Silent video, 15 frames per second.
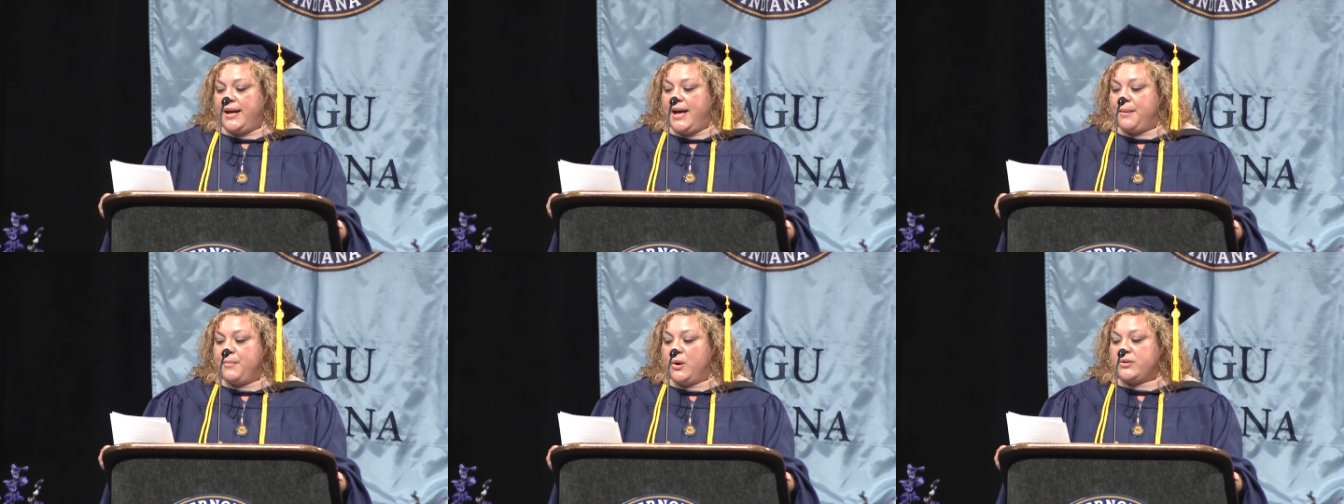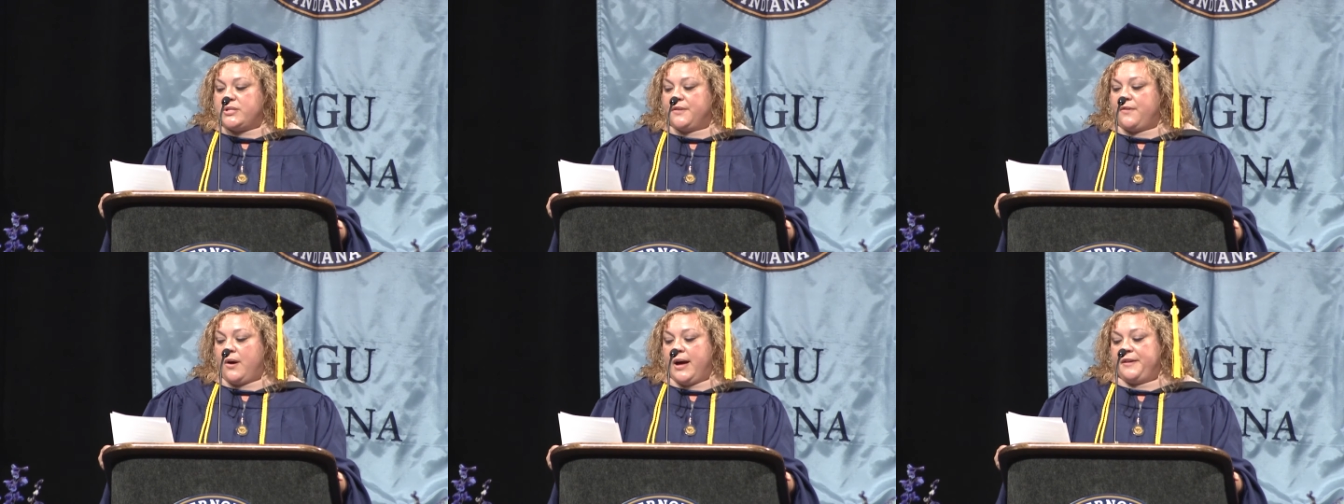And most
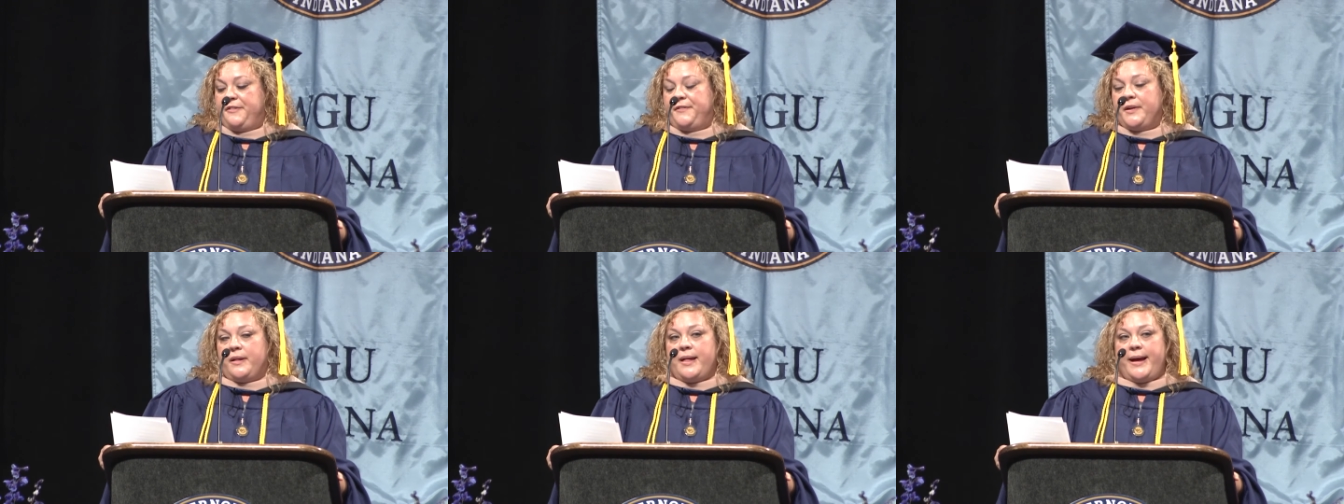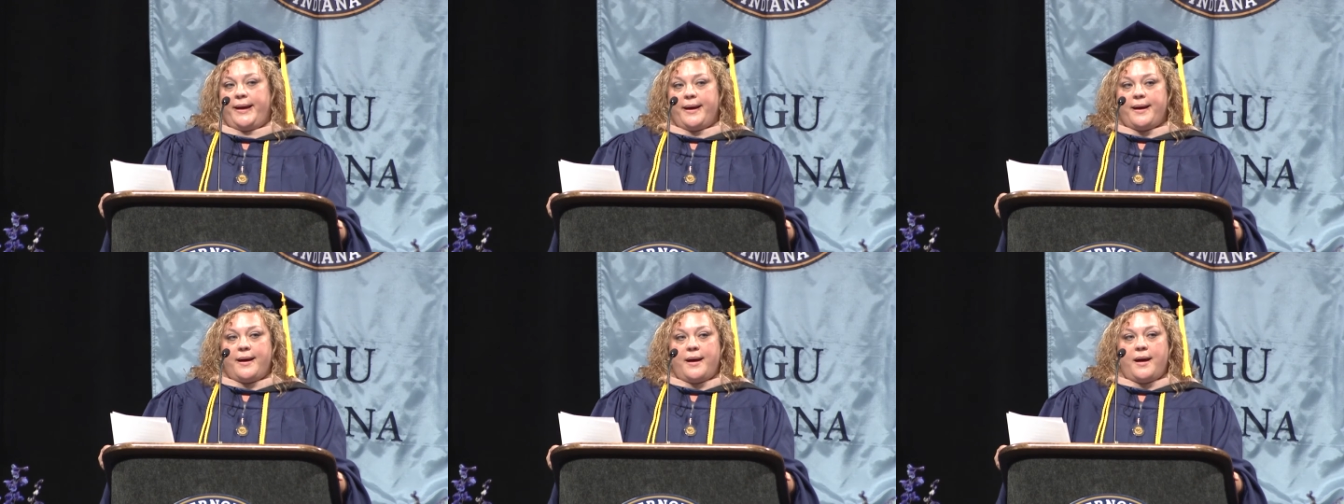of all, I feel
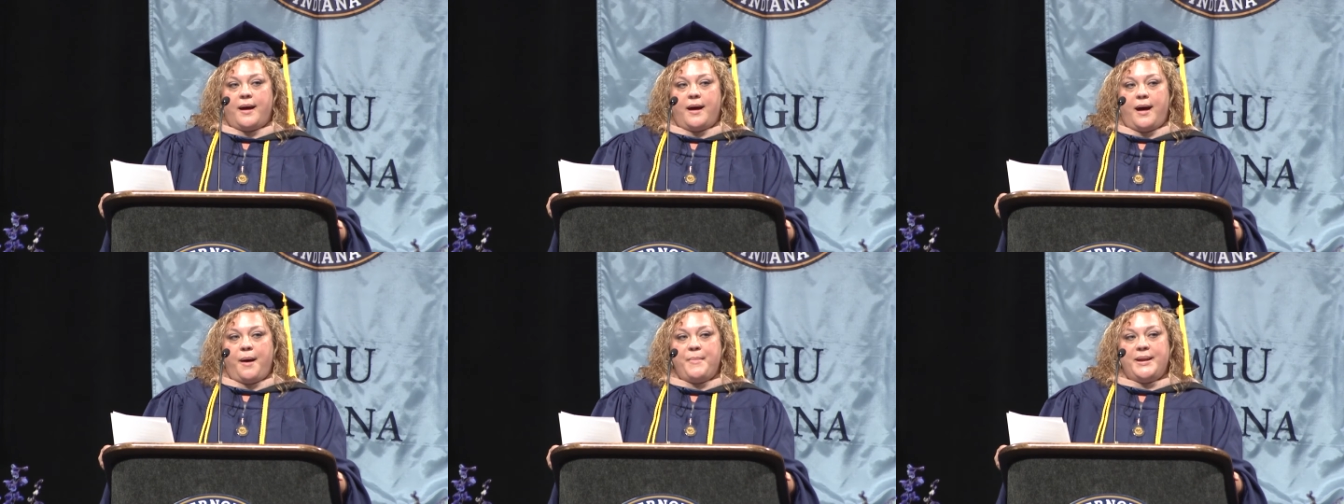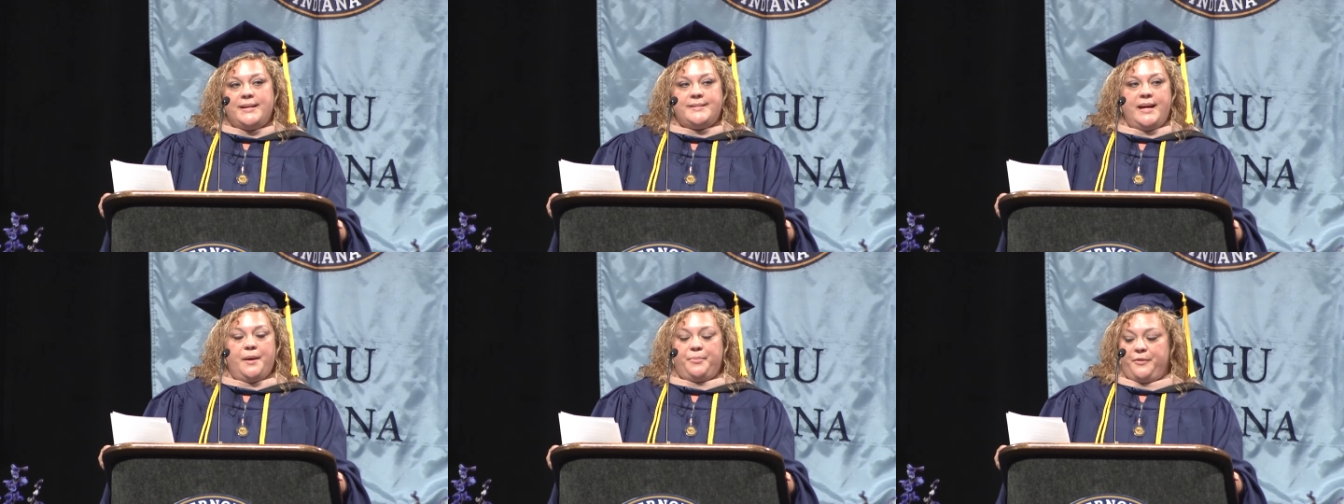like I'm an
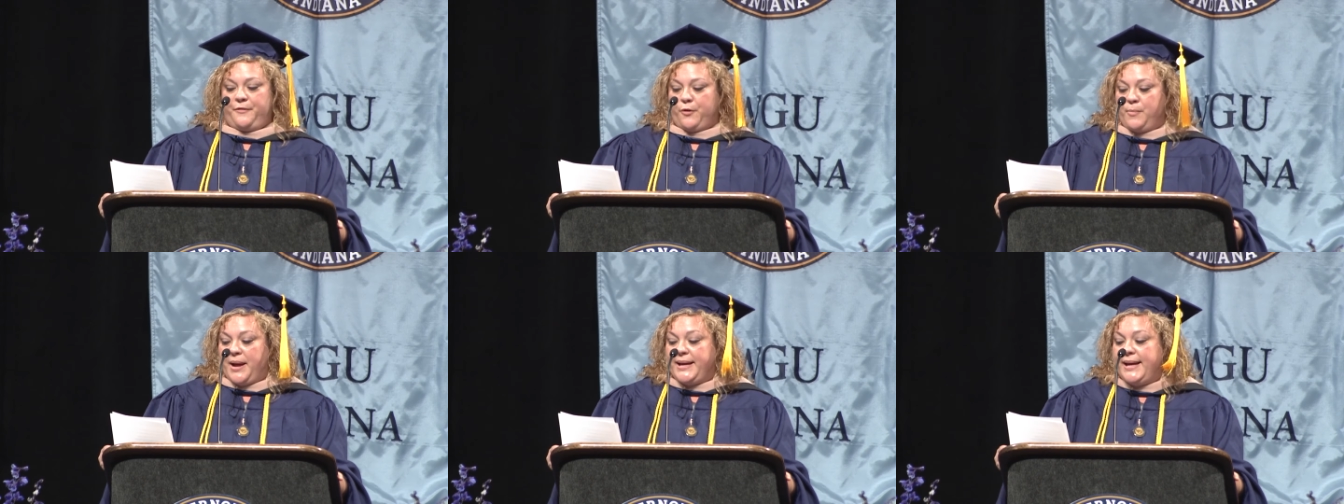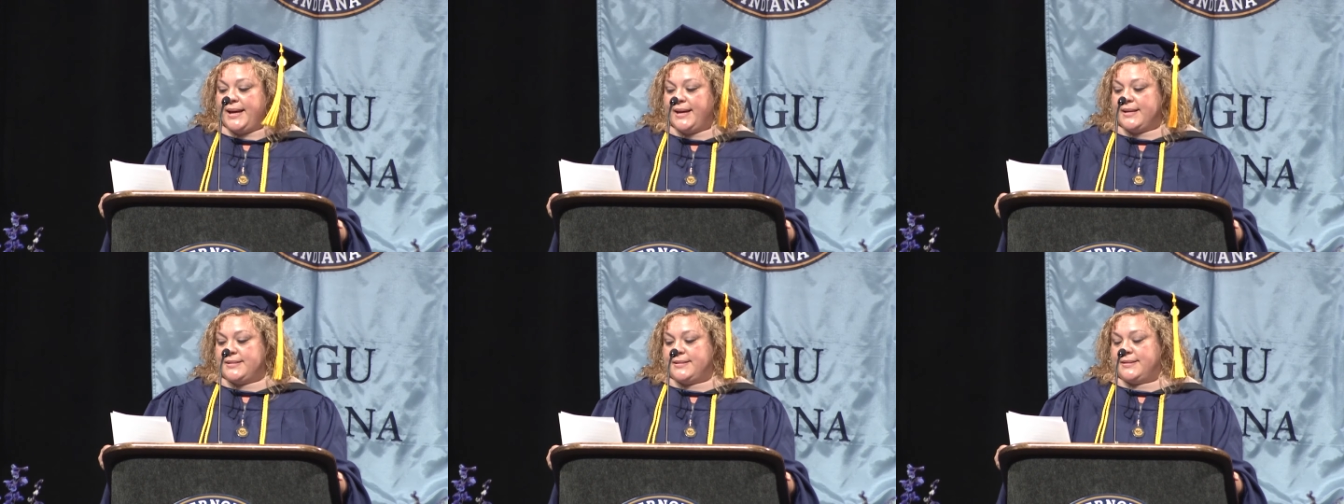example for my
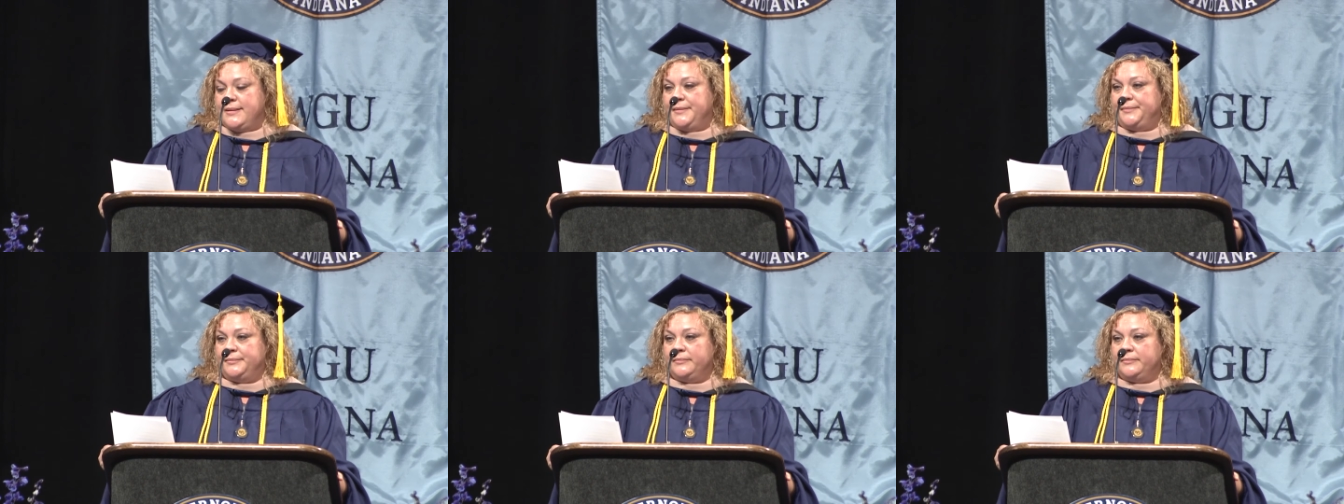kids.